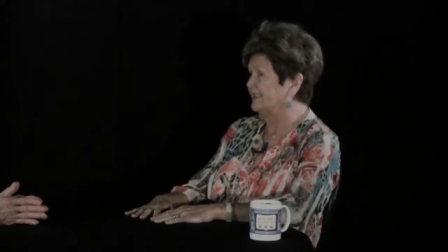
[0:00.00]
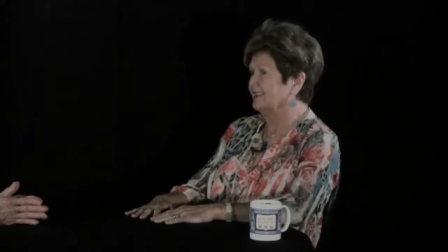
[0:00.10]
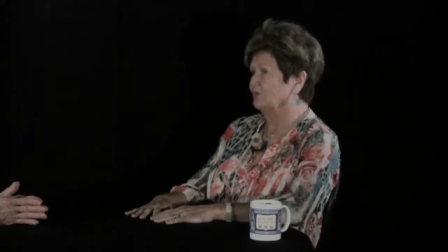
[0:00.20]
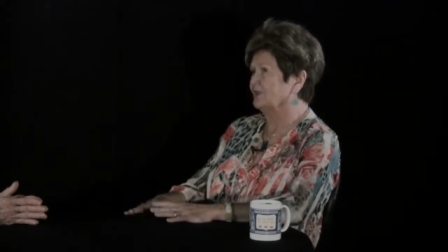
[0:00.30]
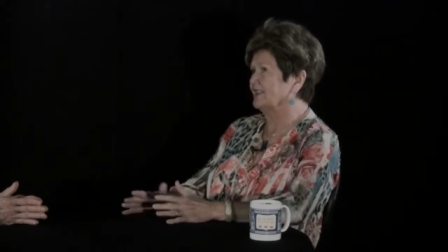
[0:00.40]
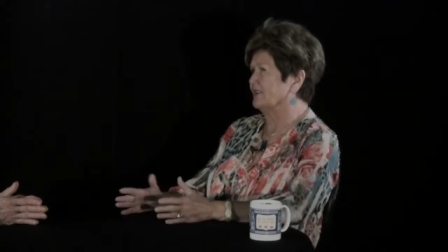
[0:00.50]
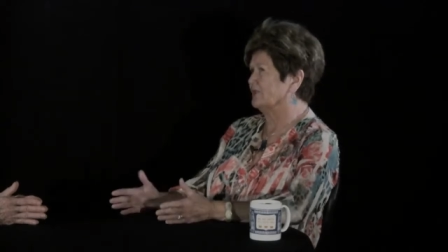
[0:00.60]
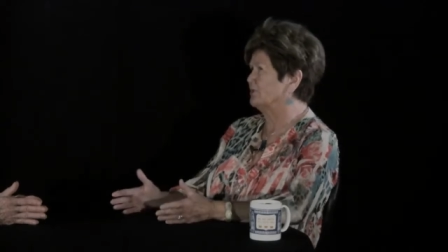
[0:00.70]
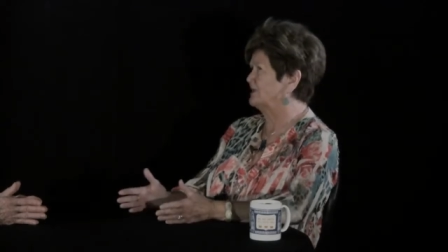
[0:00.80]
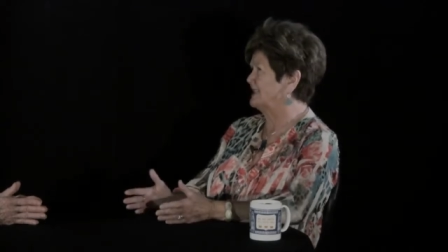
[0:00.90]
Yeah. We do,
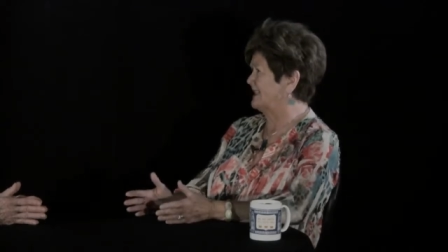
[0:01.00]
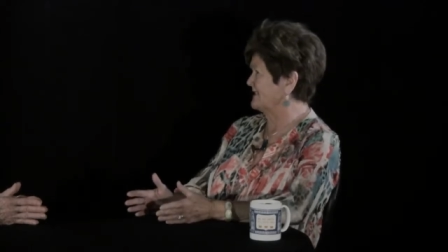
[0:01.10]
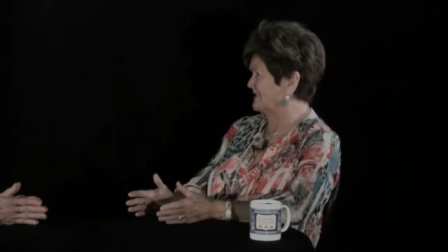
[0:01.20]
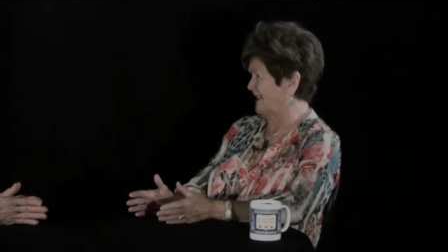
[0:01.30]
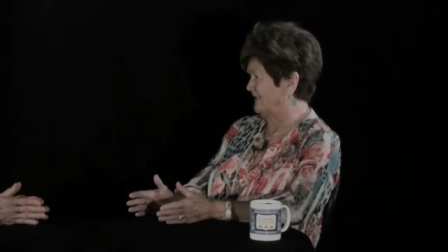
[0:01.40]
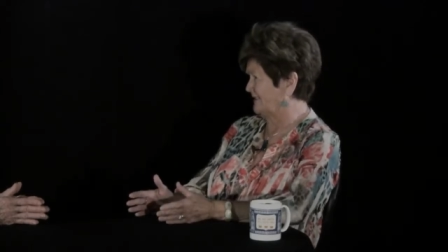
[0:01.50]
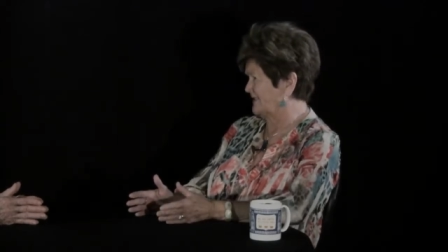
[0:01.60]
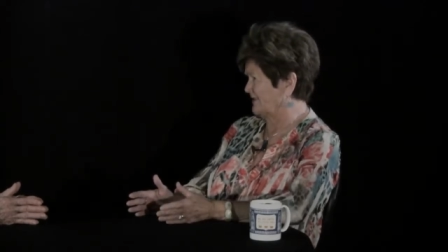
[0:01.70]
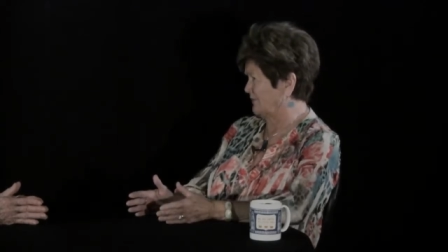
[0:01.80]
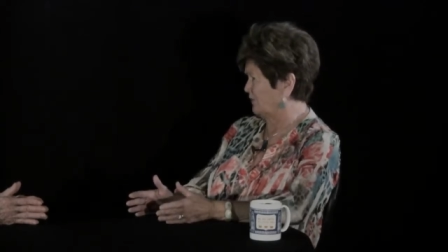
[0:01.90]
do a day in
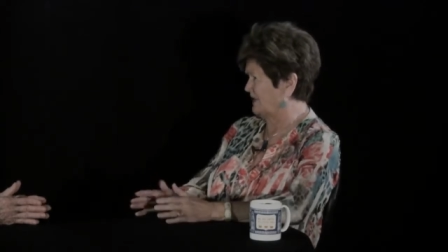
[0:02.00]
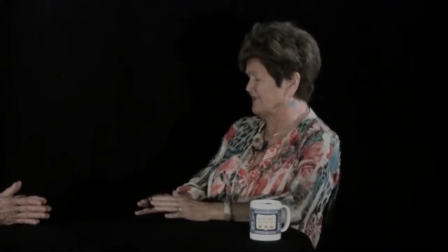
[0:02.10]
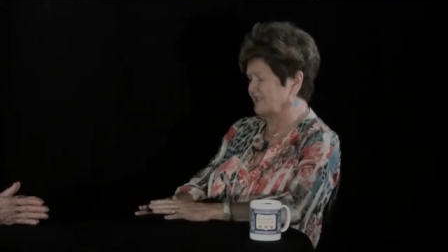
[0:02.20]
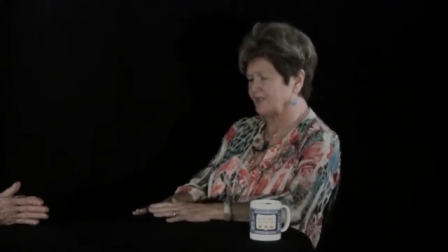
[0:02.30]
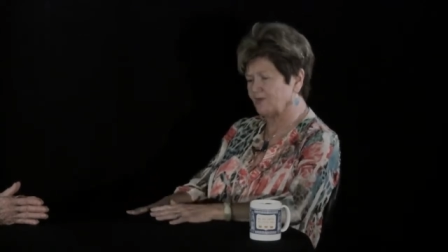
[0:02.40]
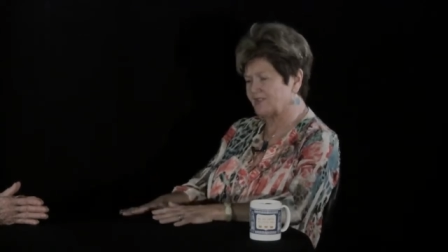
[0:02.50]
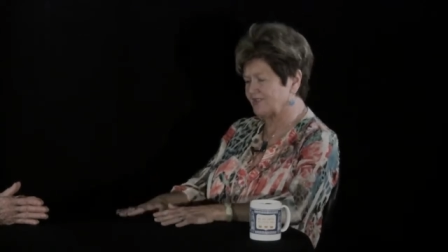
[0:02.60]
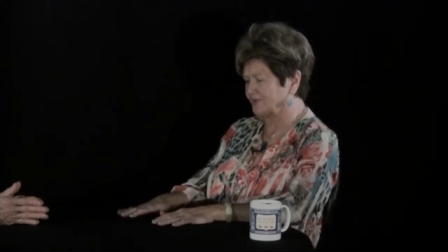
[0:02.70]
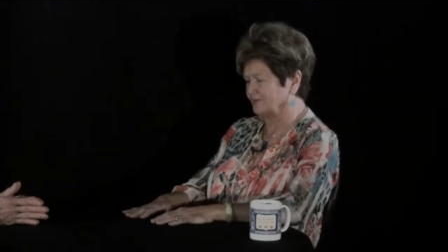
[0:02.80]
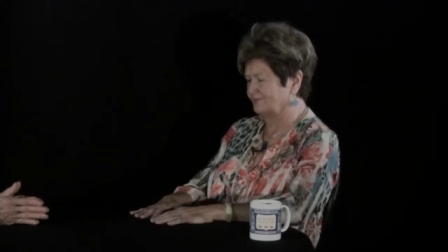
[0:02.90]
silence on Wednesday. There
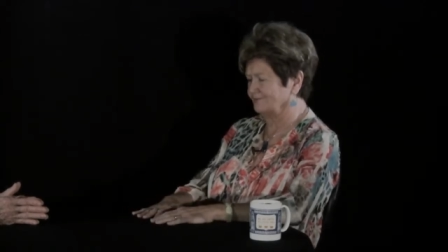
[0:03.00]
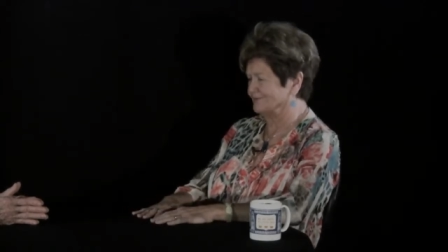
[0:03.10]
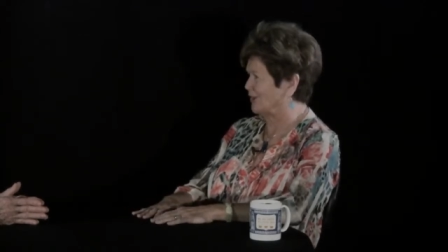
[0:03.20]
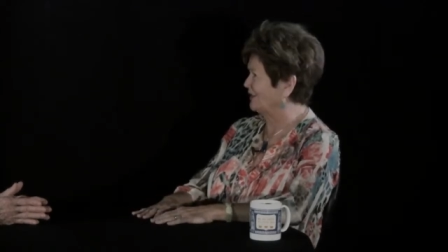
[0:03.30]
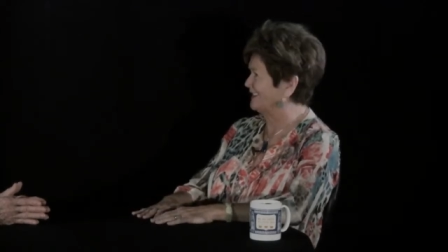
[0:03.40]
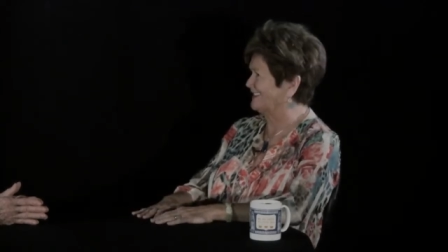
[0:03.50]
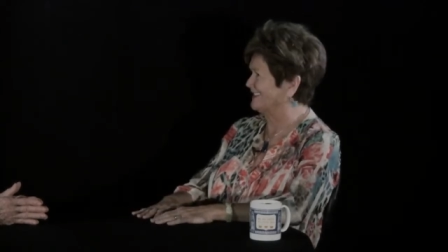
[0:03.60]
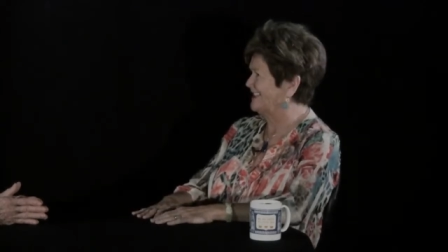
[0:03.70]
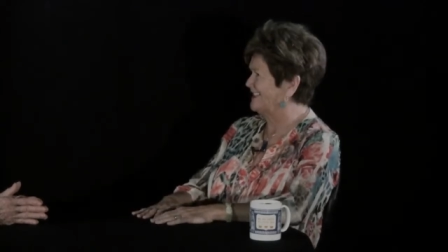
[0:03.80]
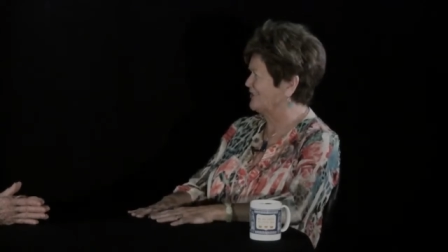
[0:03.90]
is no talking.
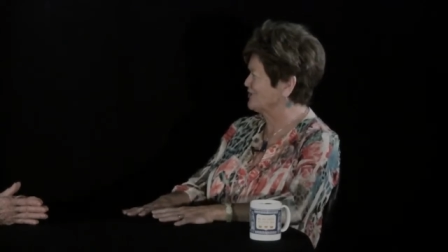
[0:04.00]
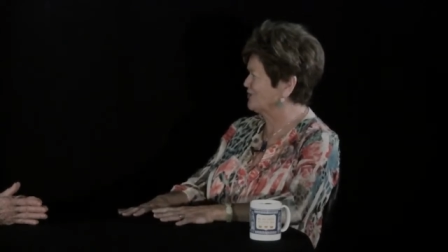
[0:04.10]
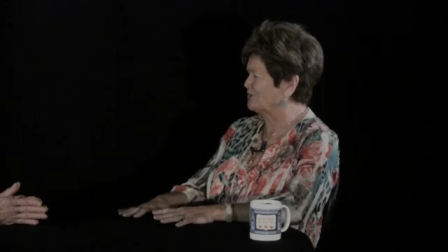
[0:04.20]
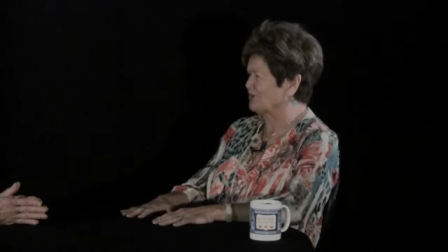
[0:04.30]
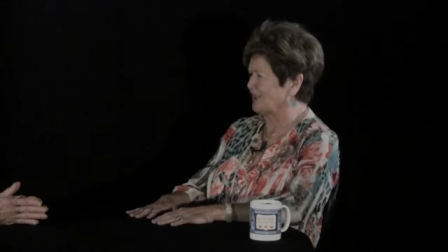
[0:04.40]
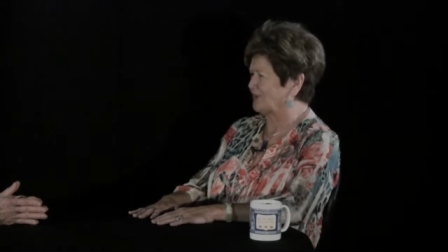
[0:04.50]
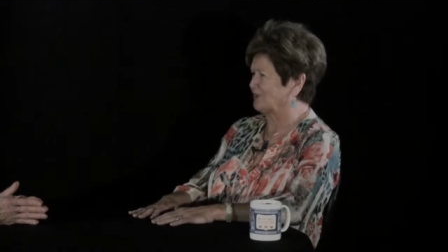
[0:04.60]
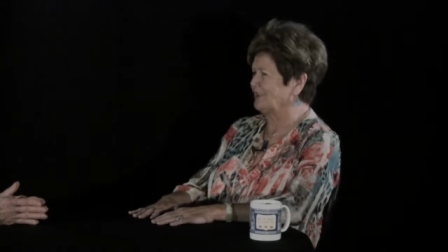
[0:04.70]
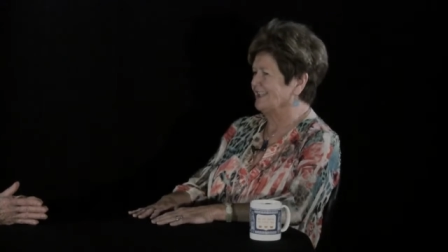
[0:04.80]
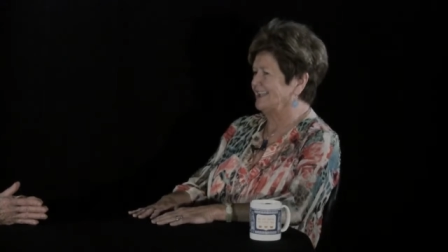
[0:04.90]
There's no chatter.